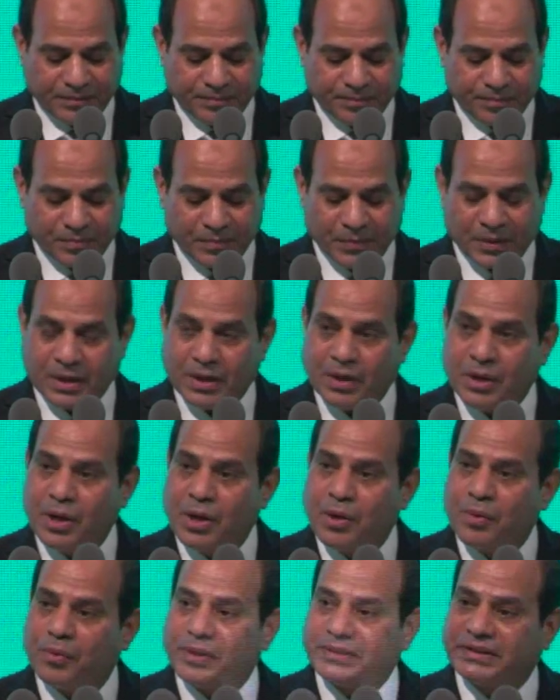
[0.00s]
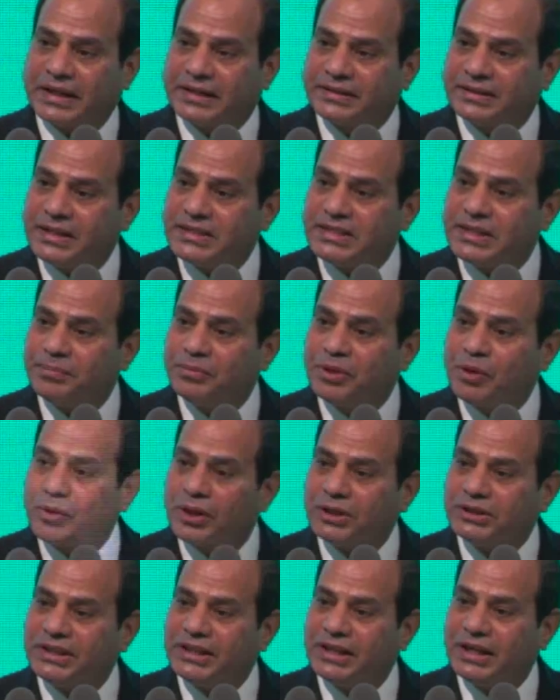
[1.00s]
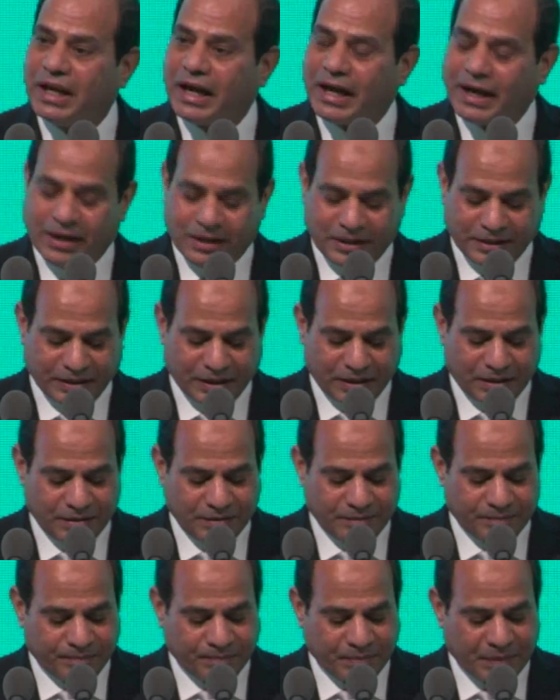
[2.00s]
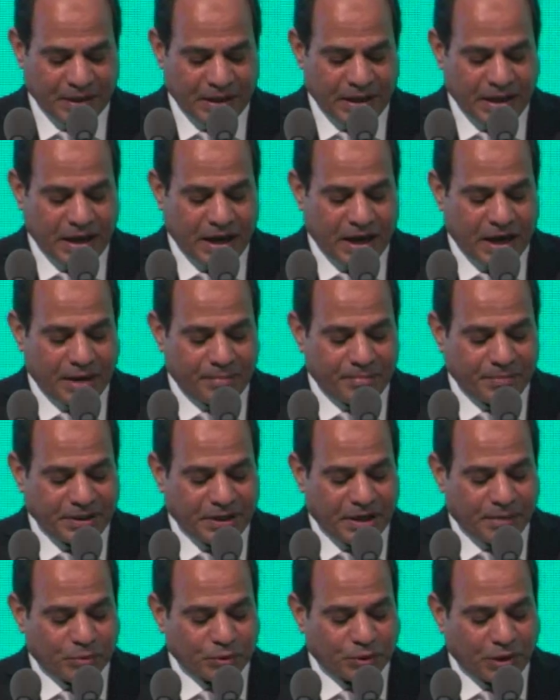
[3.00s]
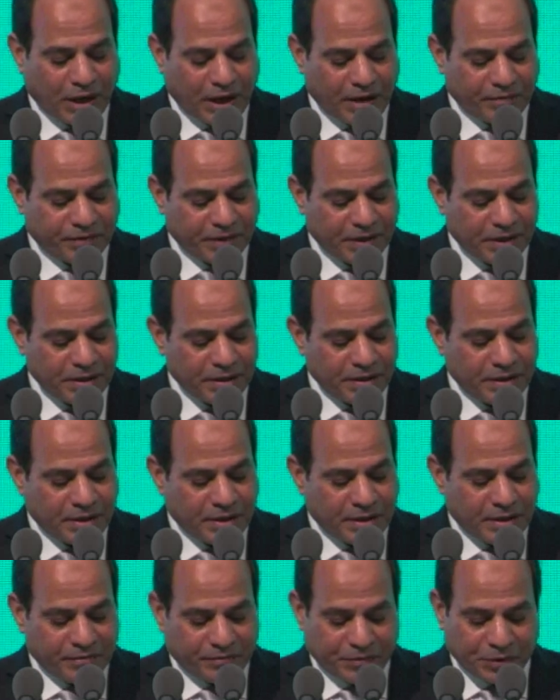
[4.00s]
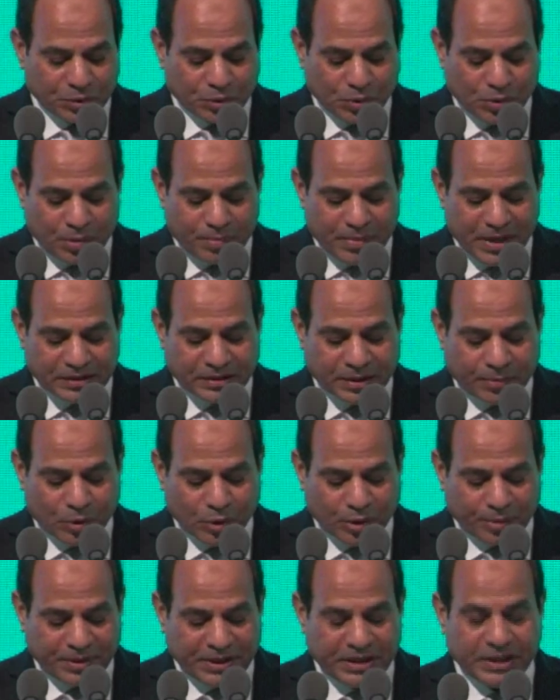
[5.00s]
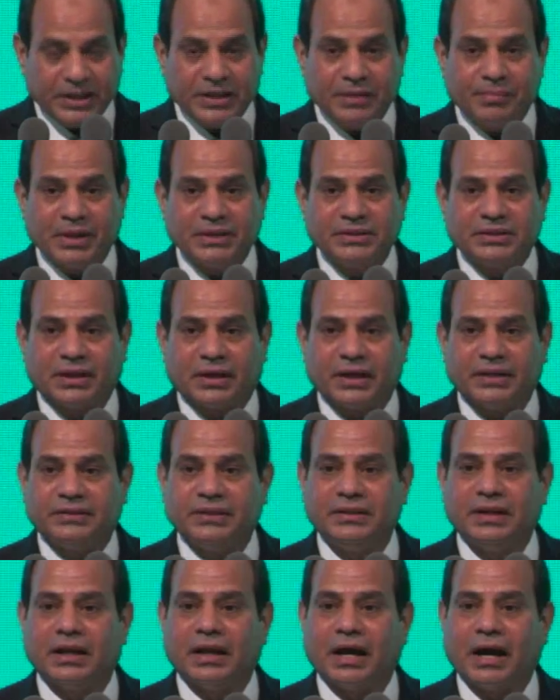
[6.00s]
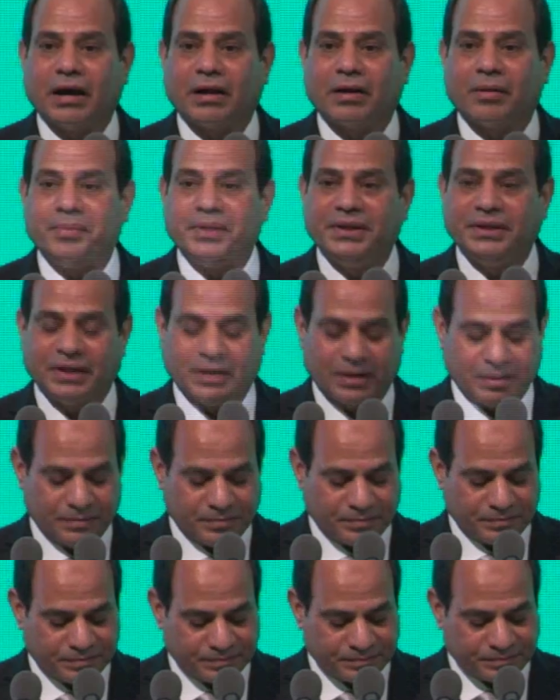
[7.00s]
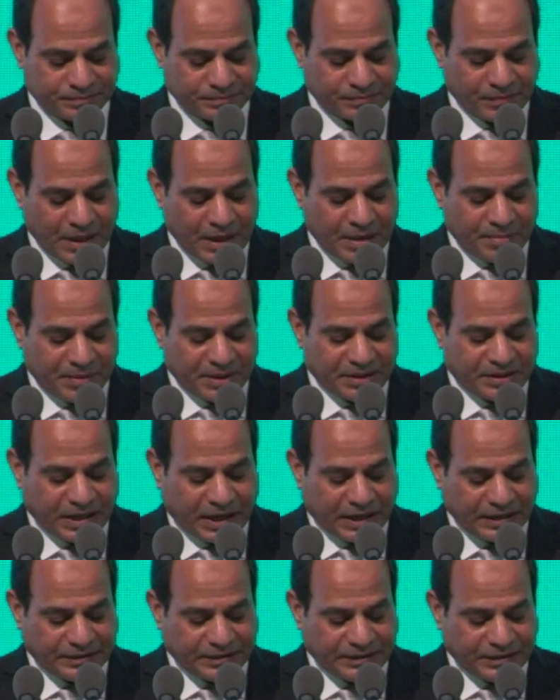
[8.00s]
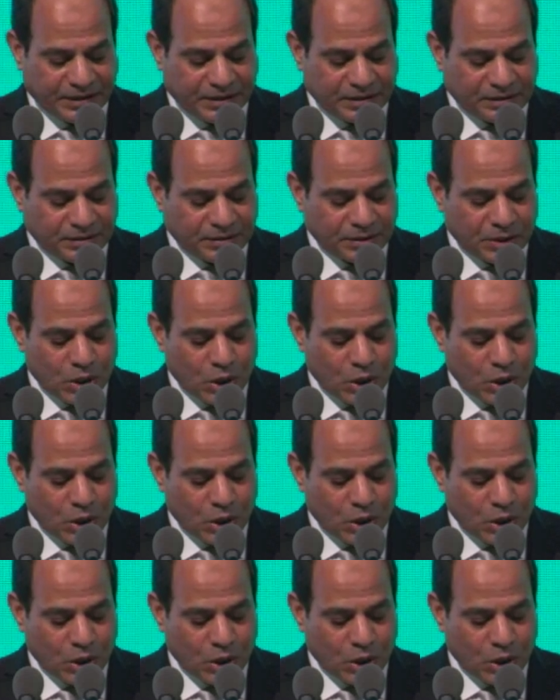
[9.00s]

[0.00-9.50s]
focusing as well on all the factors impacting such developments. Its importance today is doubled in light of what our Arab region is going through.